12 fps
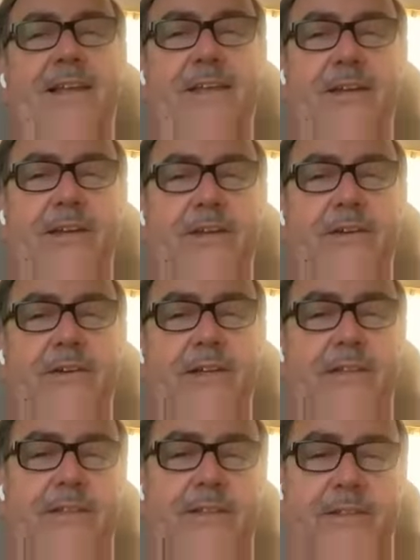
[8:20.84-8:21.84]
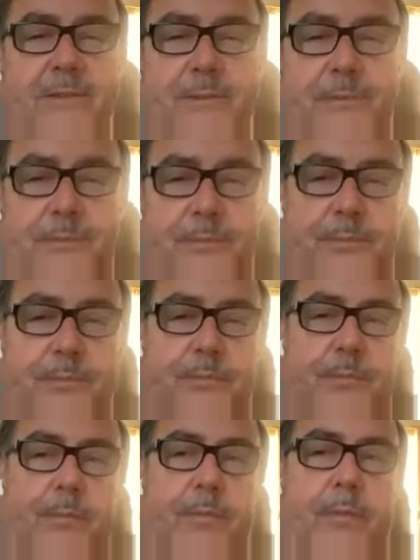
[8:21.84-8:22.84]
All right.
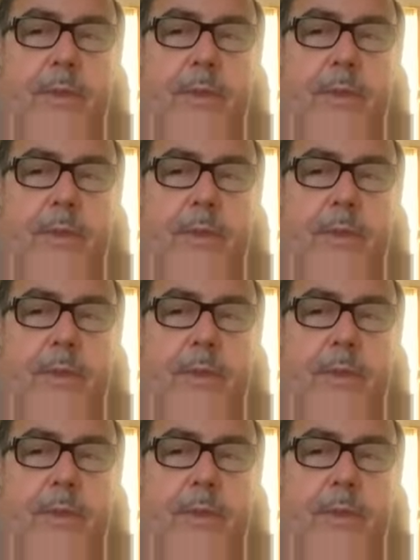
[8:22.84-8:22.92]
How's he